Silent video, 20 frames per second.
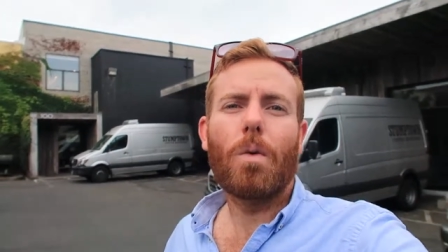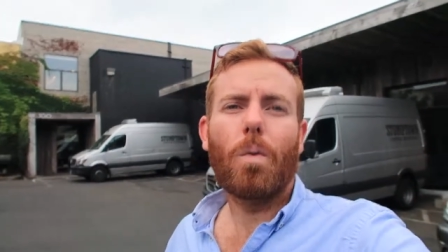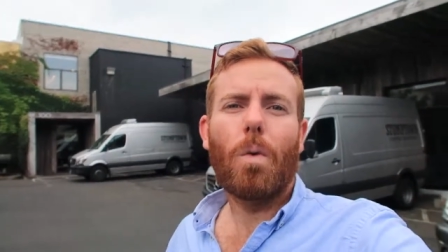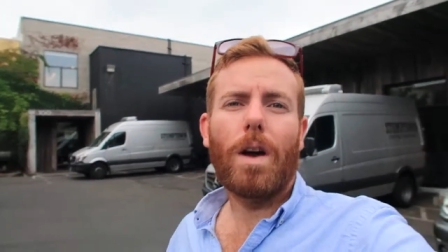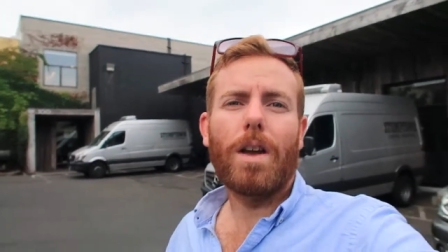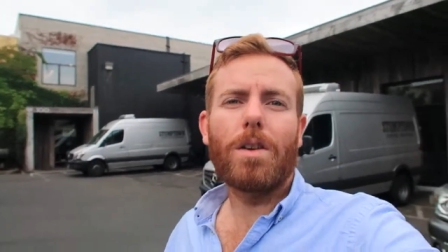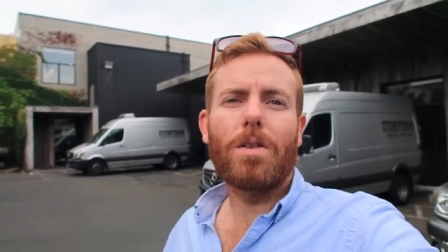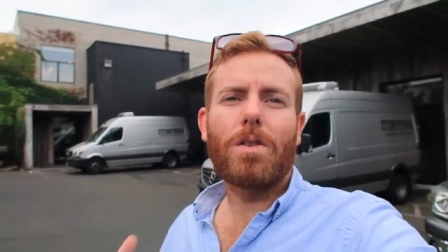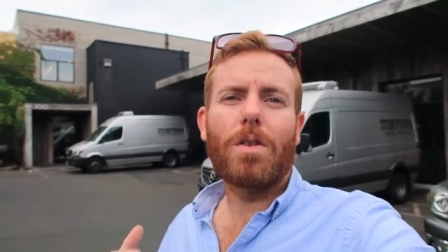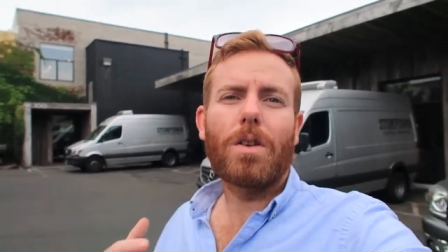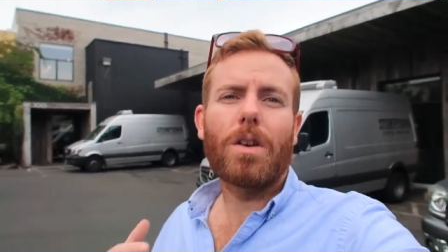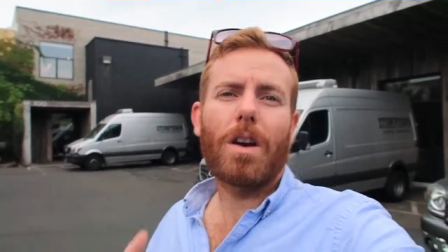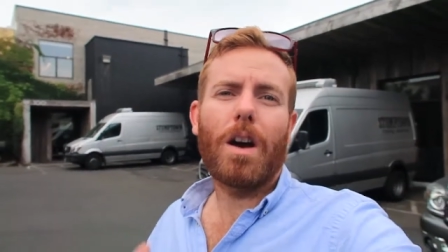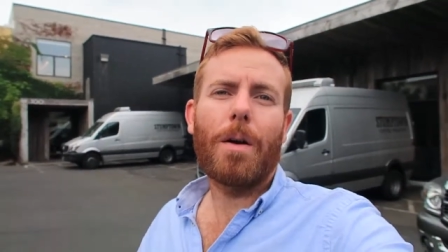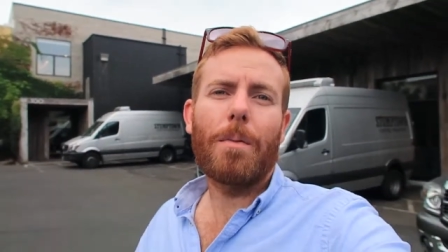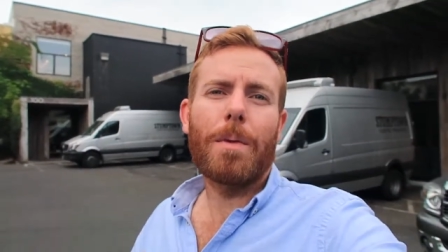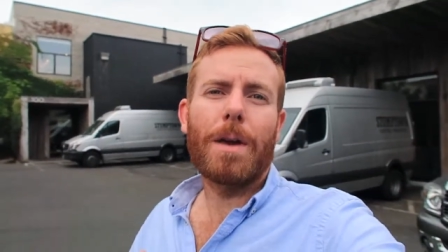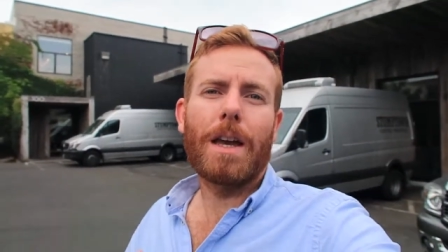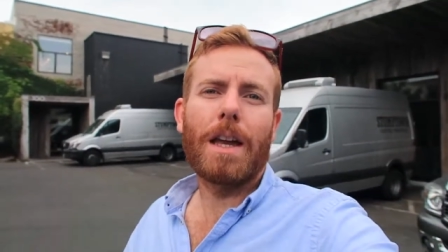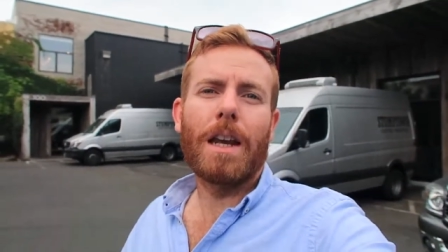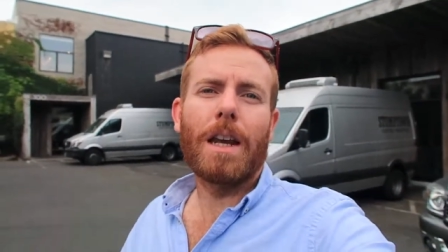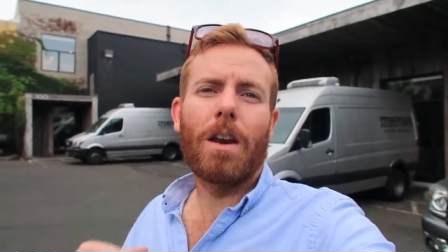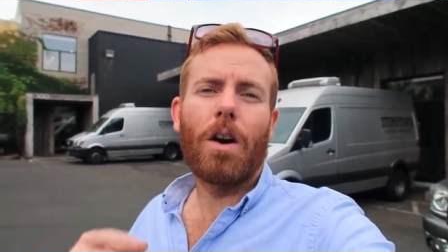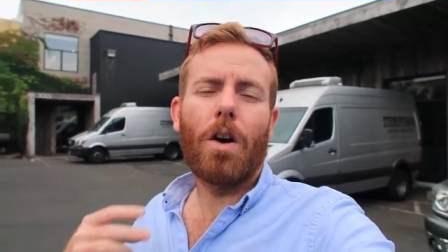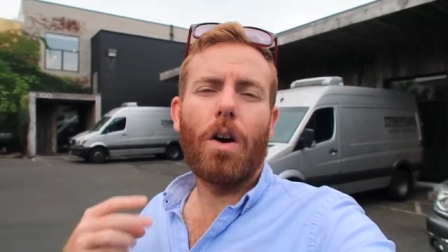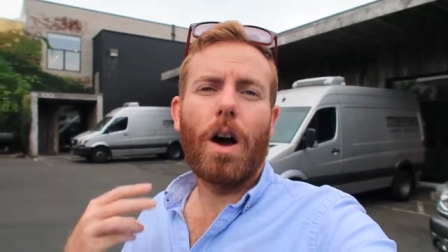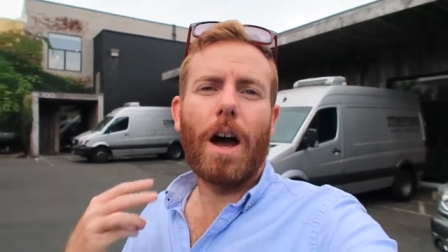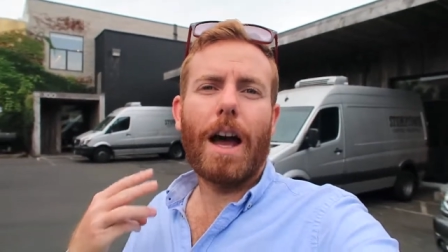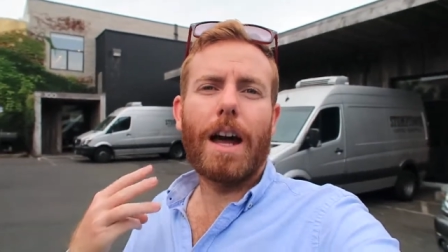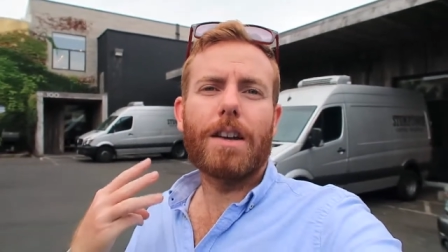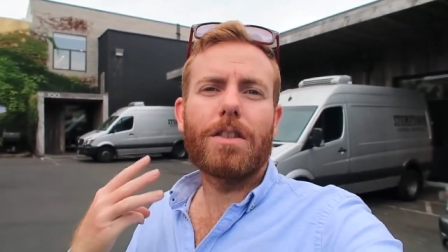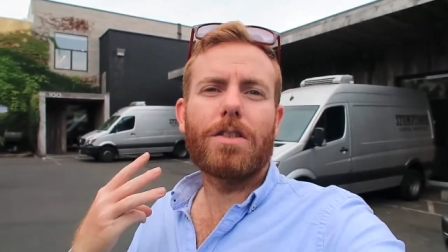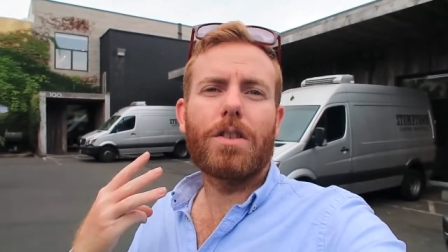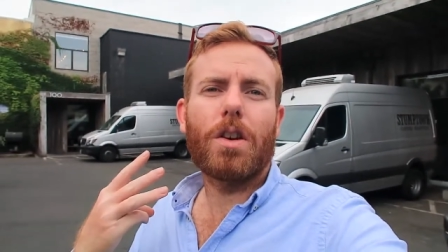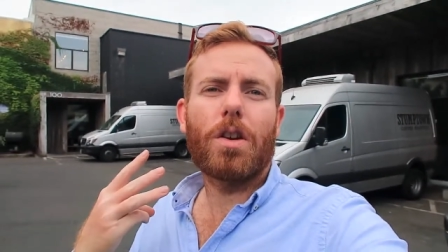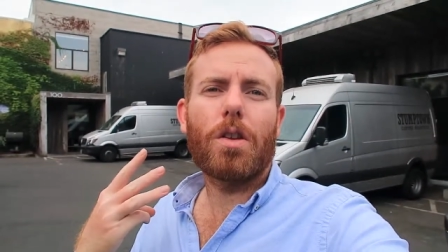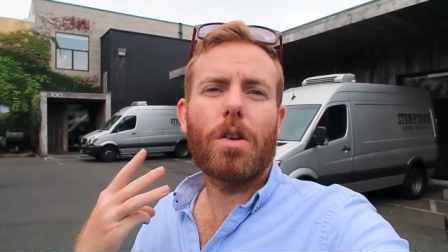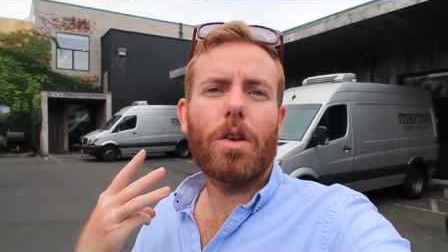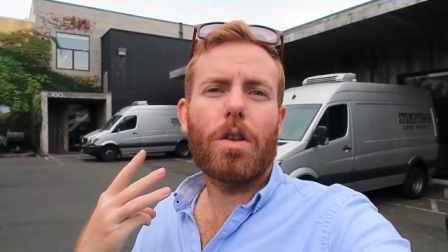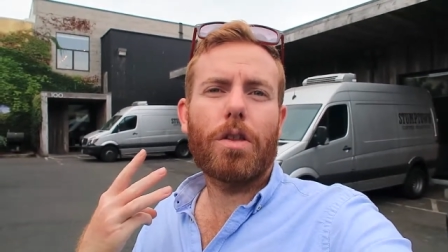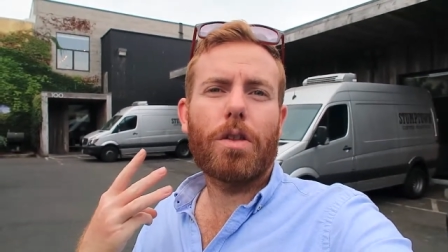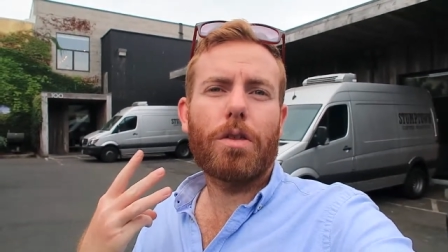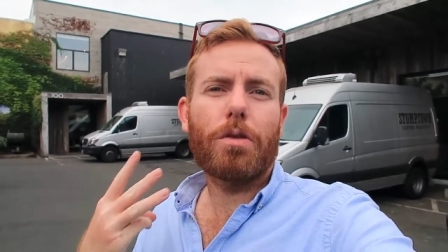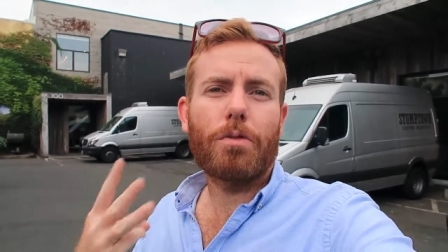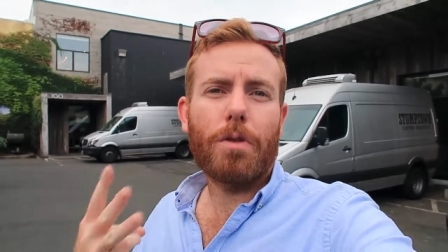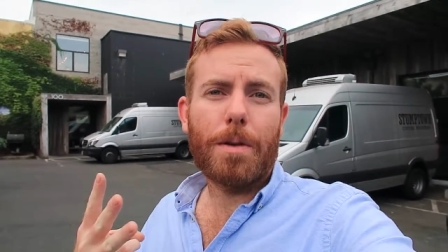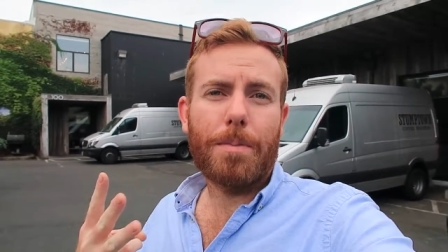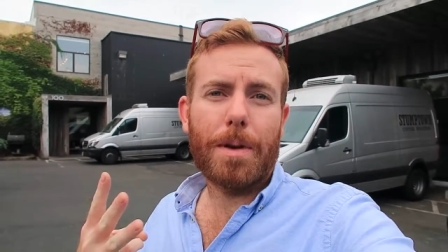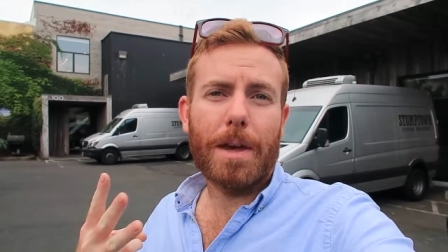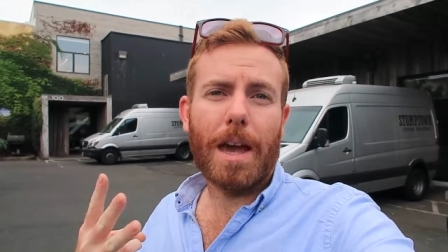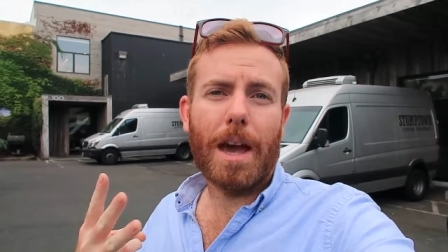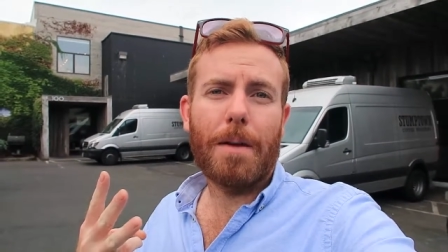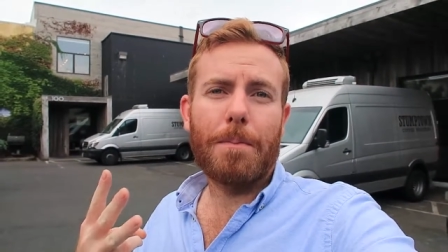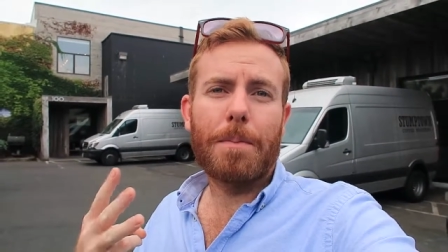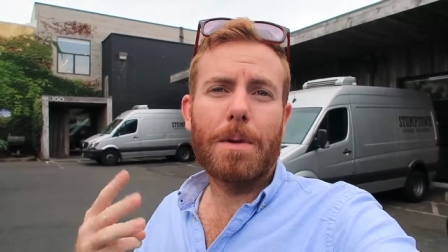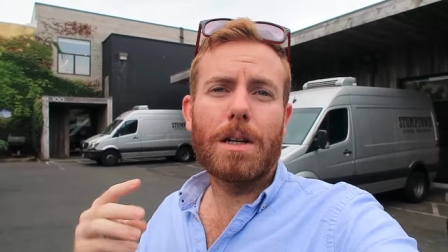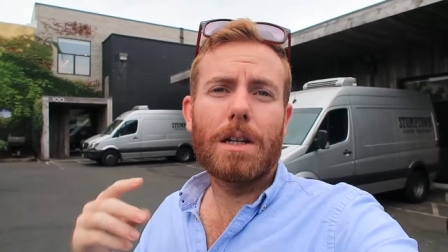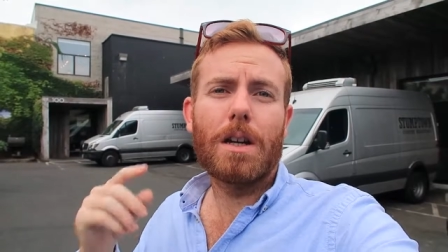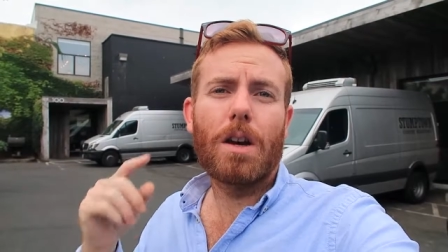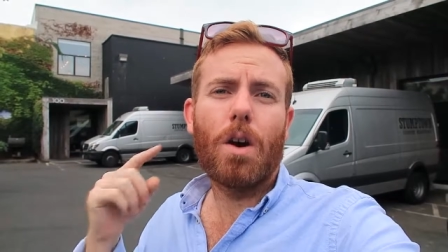where you can come in at 3 p.m.